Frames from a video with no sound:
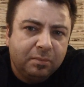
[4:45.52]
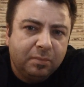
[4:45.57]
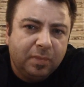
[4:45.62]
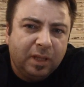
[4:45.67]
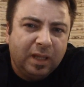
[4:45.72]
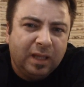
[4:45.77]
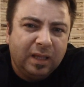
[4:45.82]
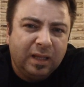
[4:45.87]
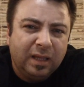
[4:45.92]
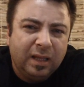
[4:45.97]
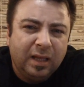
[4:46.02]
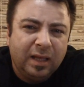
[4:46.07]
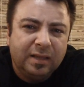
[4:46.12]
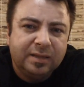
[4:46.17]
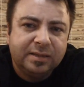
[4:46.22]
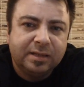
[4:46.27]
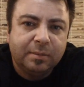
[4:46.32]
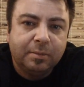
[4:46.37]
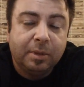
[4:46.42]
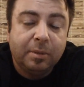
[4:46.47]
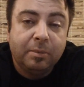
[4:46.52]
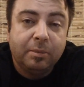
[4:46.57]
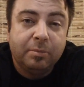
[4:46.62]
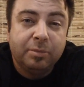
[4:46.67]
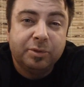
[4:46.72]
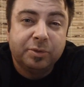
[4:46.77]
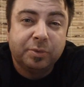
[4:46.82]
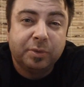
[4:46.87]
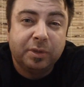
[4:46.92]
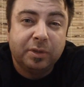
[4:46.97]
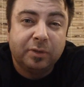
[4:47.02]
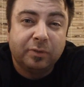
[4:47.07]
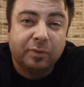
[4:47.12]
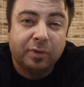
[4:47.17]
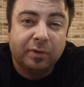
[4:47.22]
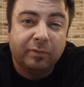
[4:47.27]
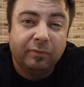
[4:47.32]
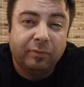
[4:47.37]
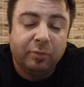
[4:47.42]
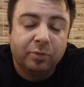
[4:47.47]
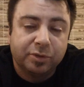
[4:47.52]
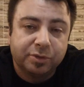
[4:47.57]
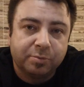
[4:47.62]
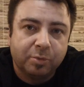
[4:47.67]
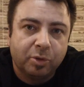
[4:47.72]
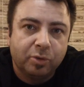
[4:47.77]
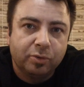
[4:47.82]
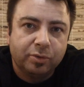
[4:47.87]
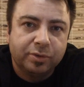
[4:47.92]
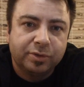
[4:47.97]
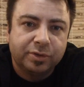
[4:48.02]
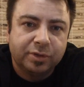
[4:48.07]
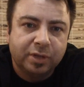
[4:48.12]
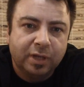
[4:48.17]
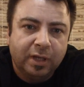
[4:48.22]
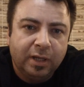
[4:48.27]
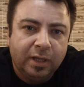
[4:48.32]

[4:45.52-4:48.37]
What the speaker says: I'd say maybe between 3 and 4 smokes,